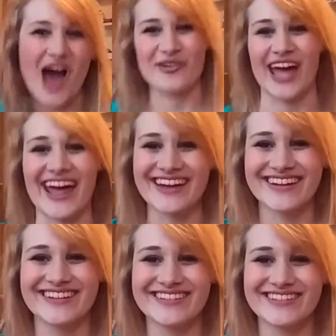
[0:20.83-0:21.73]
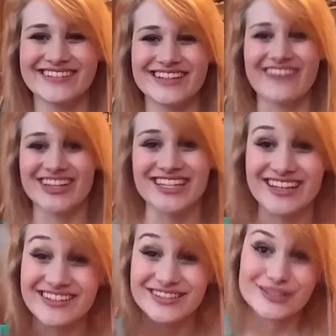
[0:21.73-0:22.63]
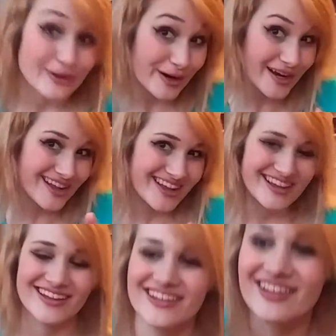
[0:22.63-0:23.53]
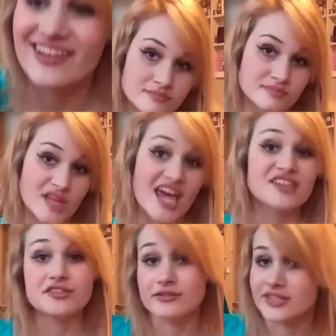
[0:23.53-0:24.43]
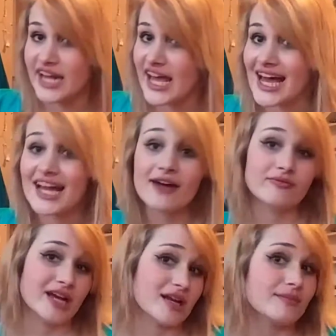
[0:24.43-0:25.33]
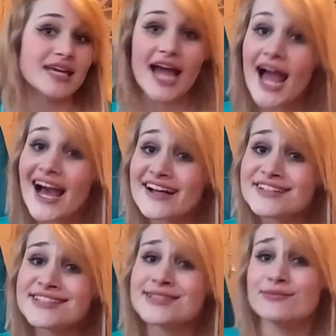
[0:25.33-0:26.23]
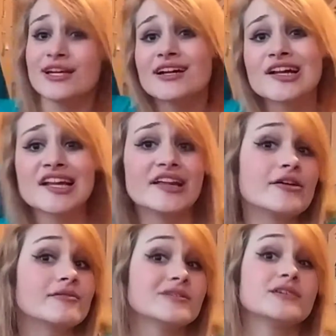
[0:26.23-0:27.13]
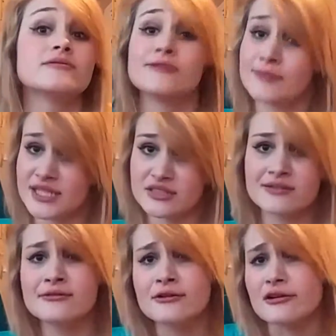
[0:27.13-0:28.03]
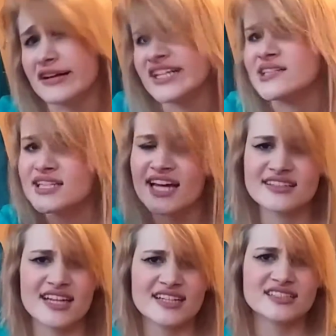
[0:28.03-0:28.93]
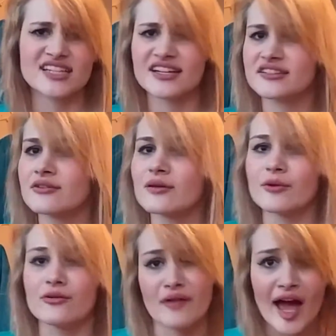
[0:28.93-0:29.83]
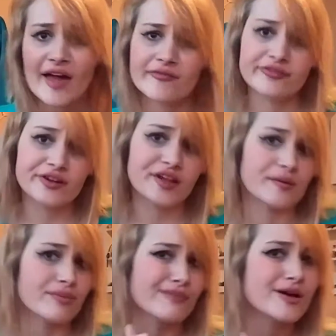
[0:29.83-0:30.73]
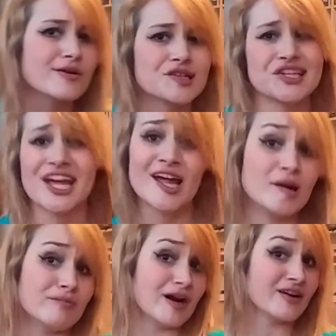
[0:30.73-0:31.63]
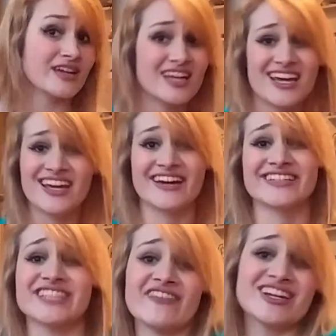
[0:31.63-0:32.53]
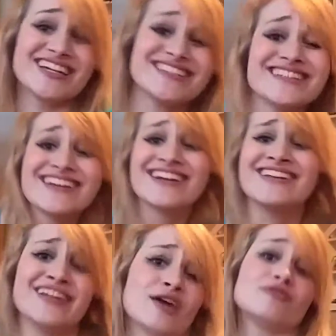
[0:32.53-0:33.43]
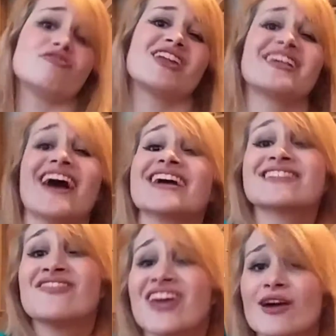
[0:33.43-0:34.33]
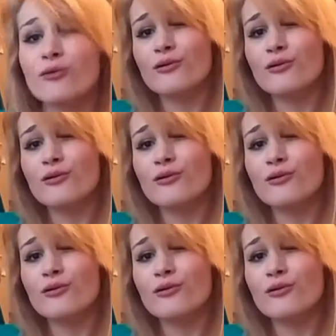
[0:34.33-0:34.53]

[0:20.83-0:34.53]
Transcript: Okay, let me tell you a story. So today I got randomly asked to be in an interview for my school. That's normal, right? For like promotion and marketing, because I'm a good student and everybody likes me.